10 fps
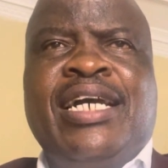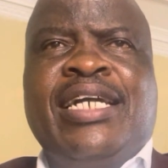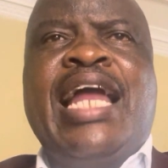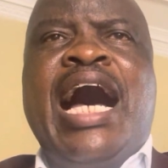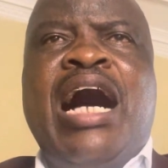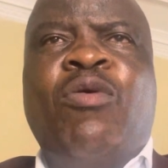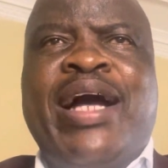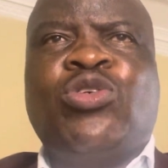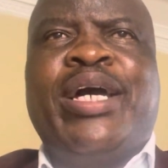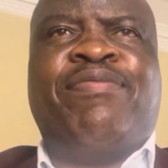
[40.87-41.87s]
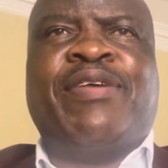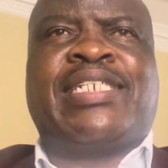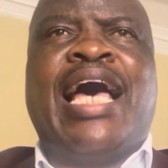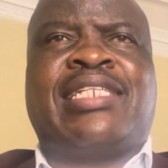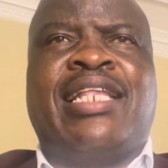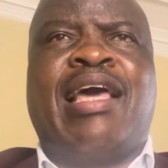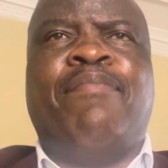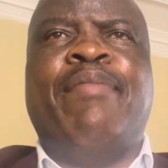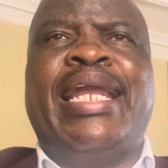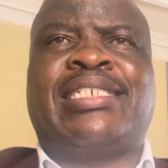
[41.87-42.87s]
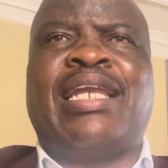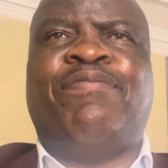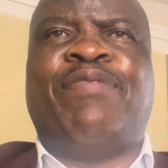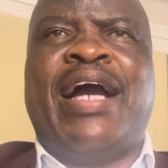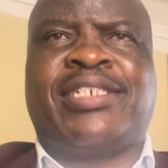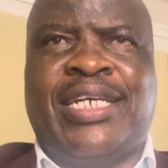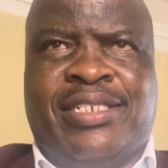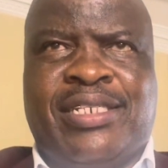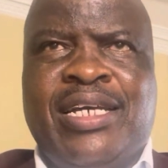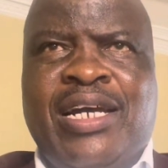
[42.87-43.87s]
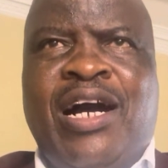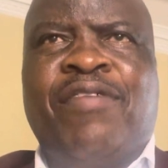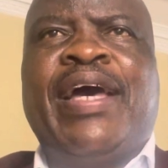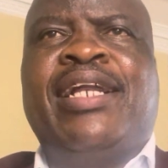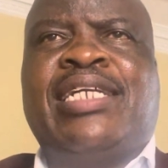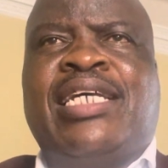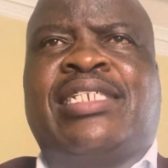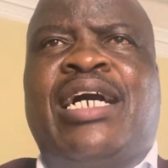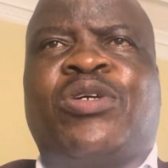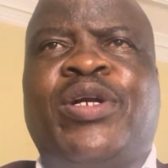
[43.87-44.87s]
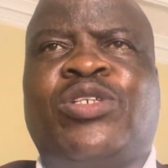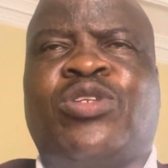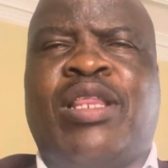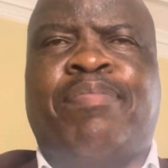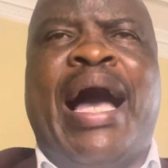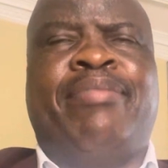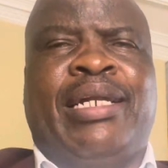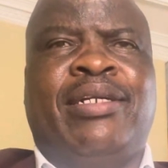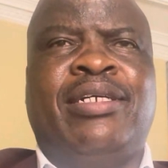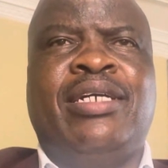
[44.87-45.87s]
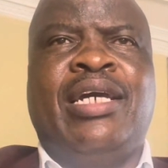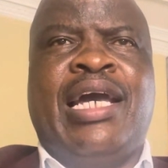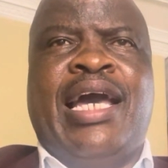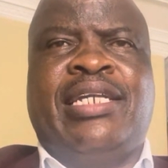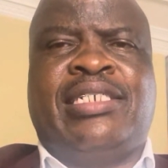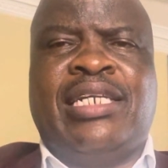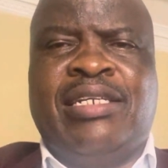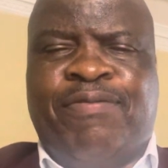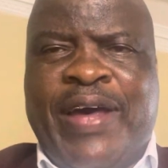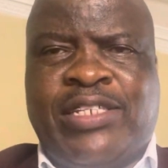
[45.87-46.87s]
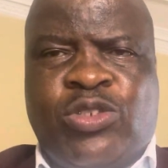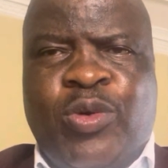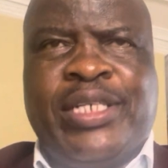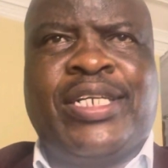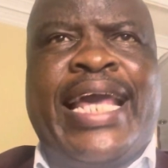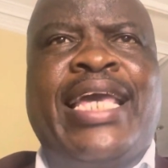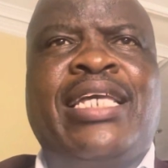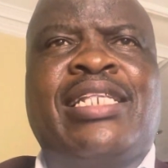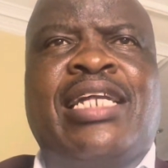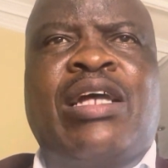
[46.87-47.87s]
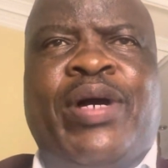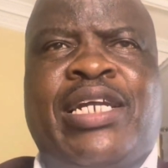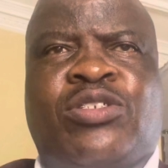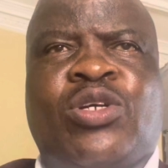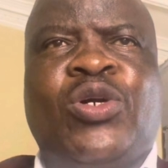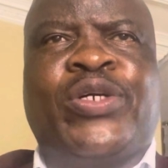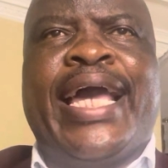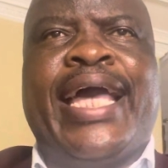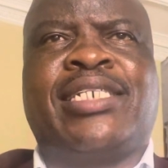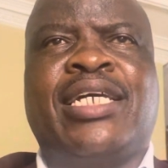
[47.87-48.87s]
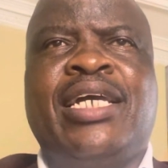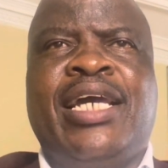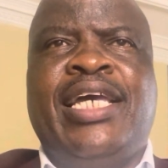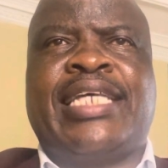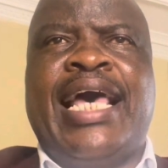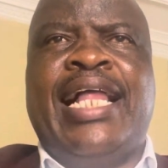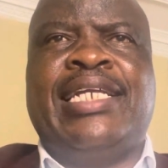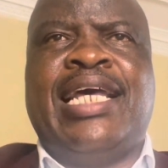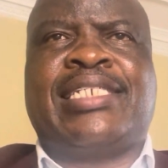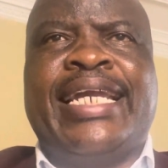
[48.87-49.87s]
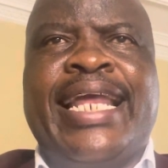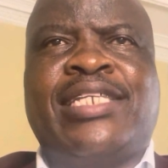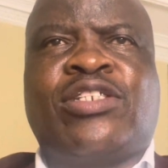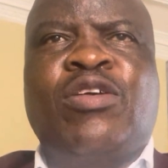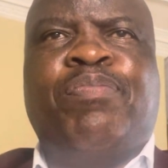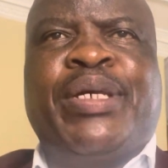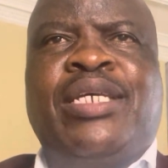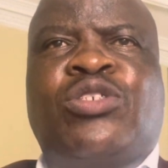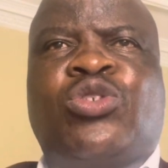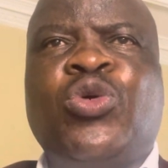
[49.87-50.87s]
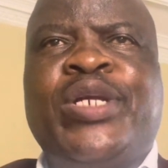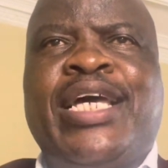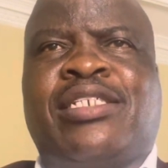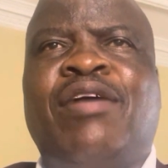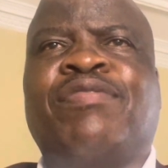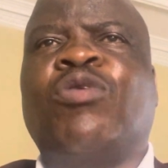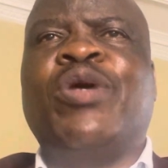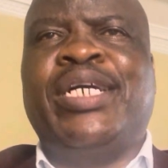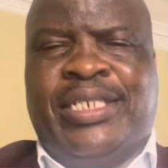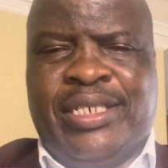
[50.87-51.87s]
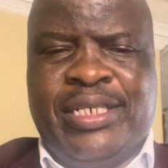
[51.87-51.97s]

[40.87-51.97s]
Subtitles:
Now, I want to emphasize that there are ministry functions of elders according to the Bible. And the first one today that I want us to look at is elders need to be students of the word.